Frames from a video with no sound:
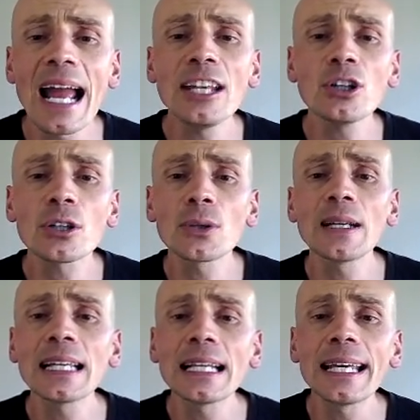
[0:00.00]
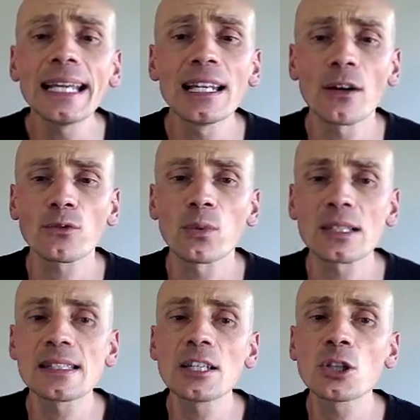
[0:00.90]
and your critically ill loved
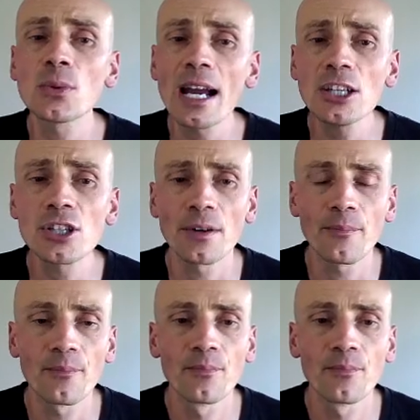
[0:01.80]
one's situation.